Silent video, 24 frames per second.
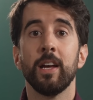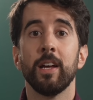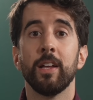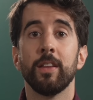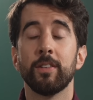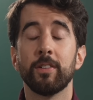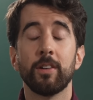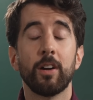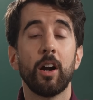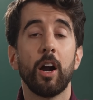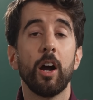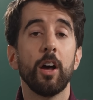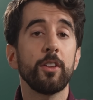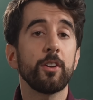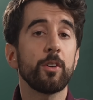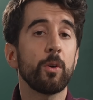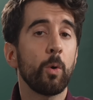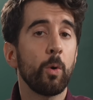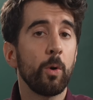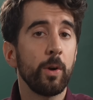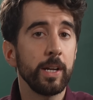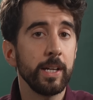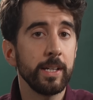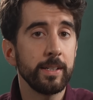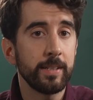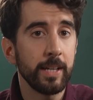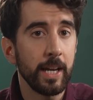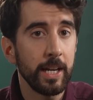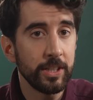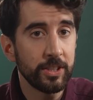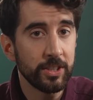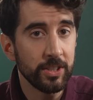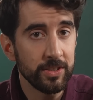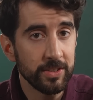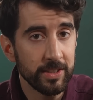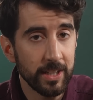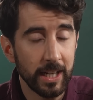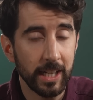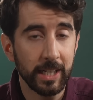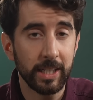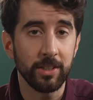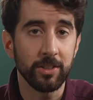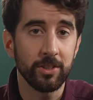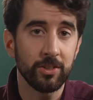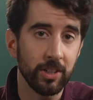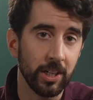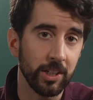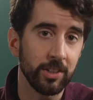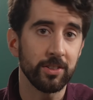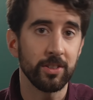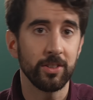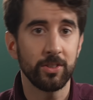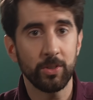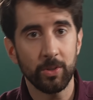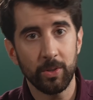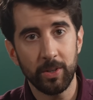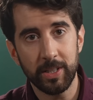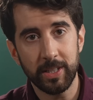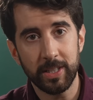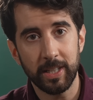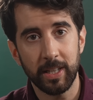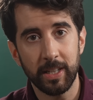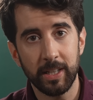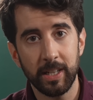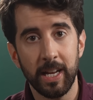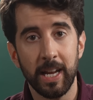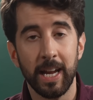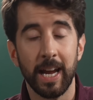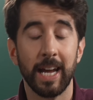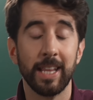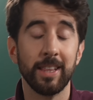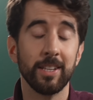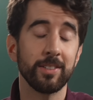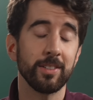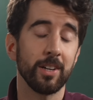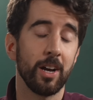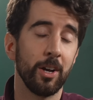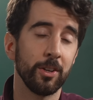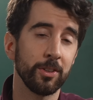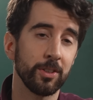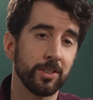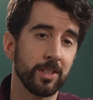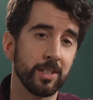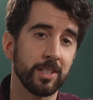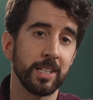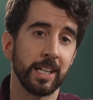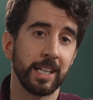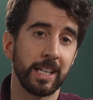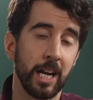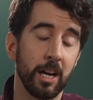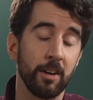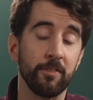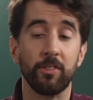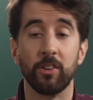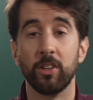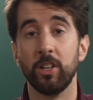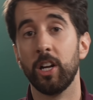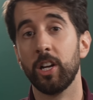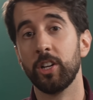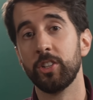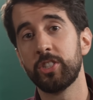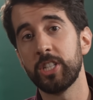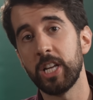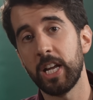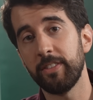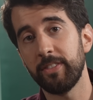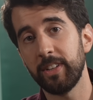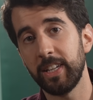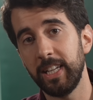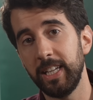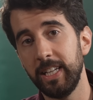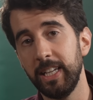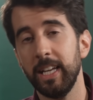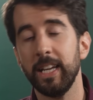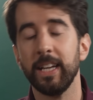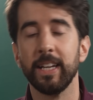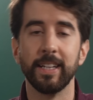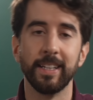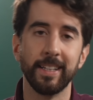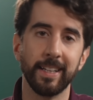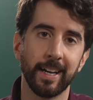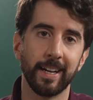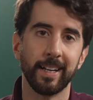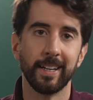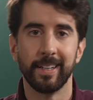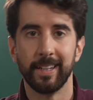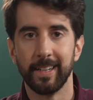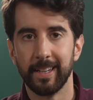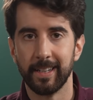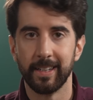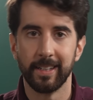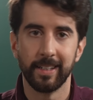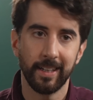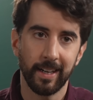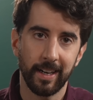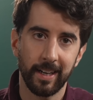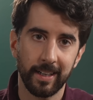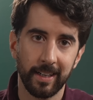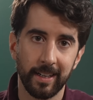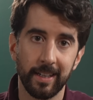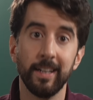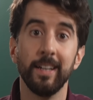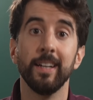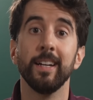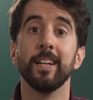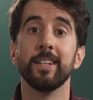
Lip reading: There are other orientations that I can stress the joint in, and this also doesn't account for longevity, yada yada yada.